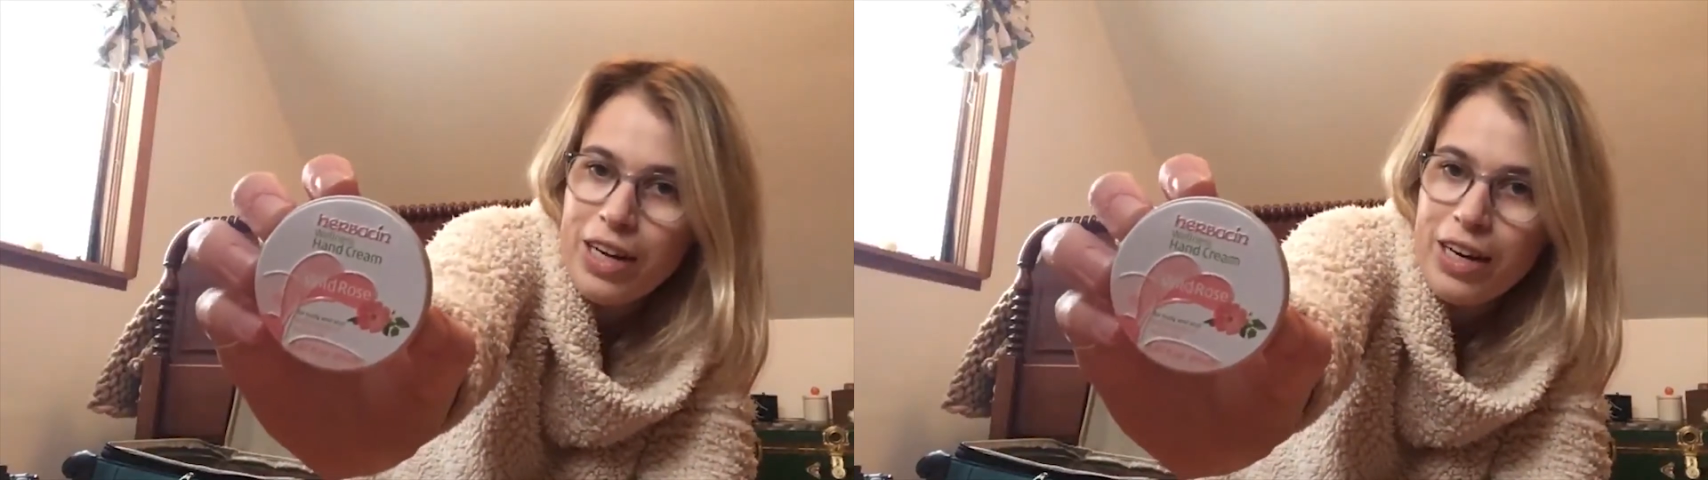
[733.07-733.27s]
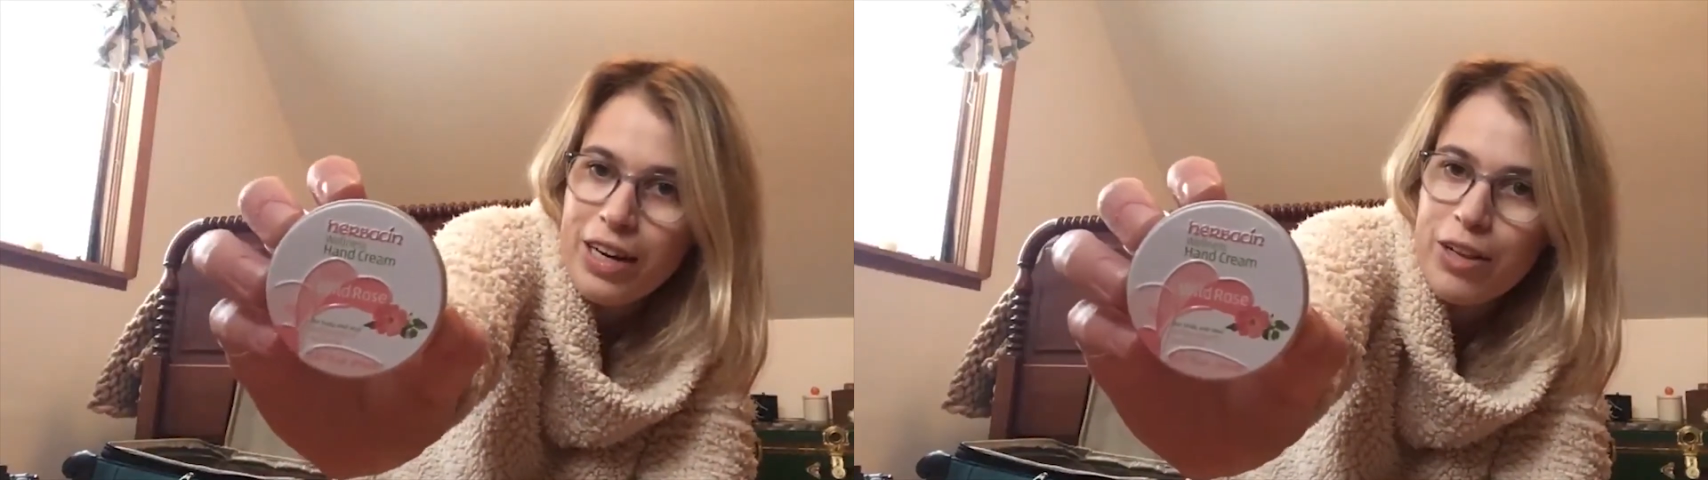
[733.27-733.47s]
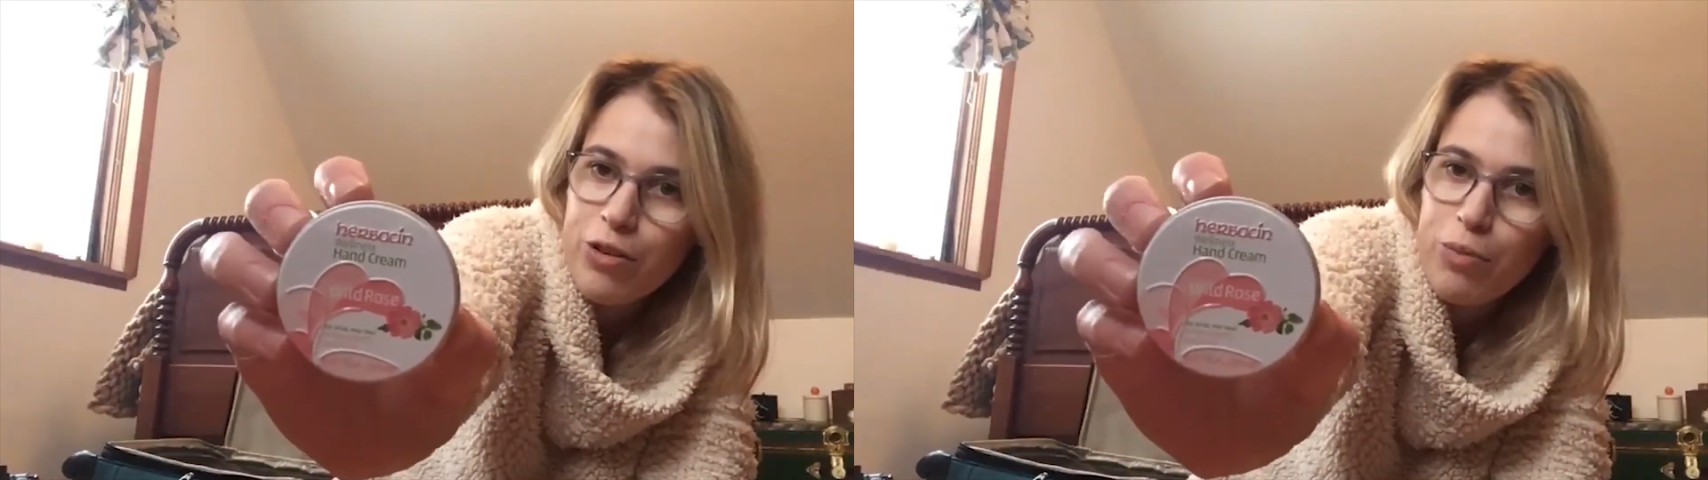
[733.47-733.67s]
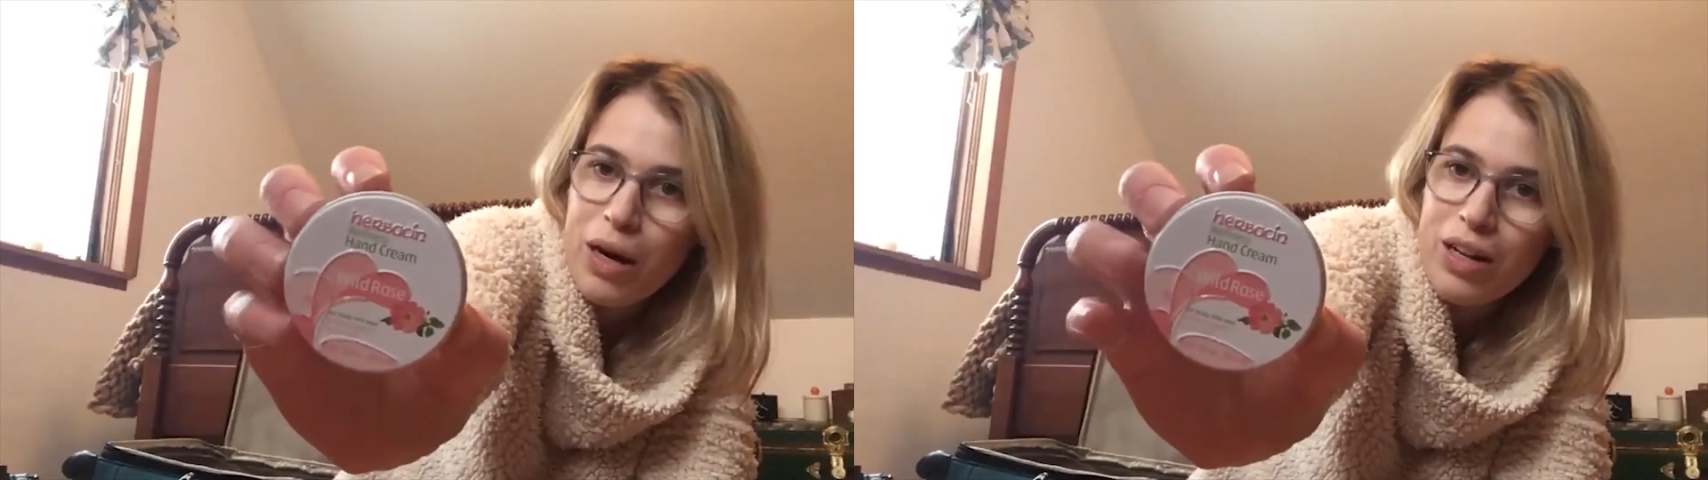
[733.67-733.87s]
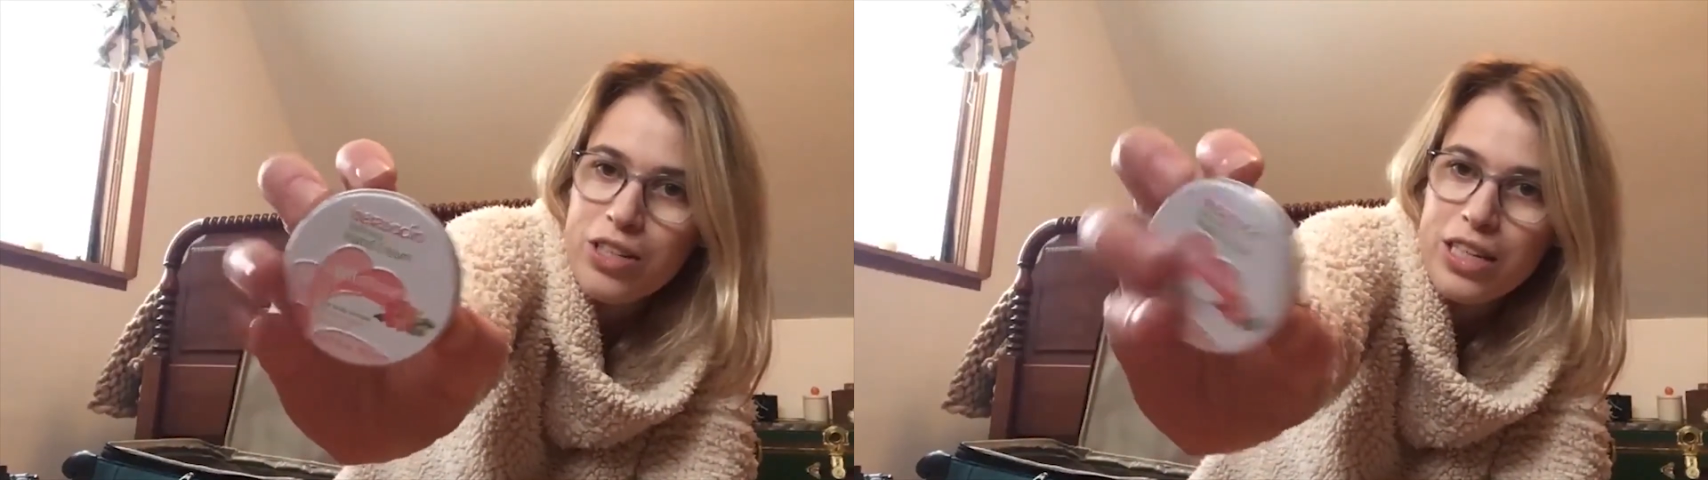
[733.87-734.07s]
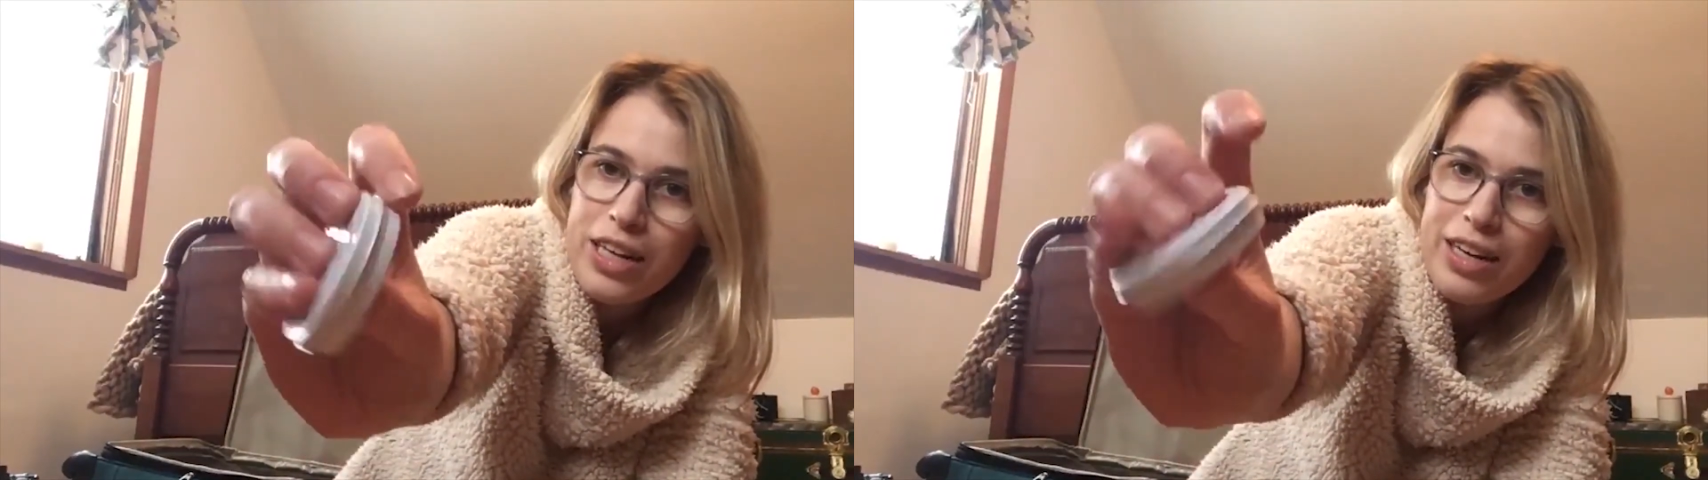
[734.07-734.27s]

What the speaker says: at Anthropologie,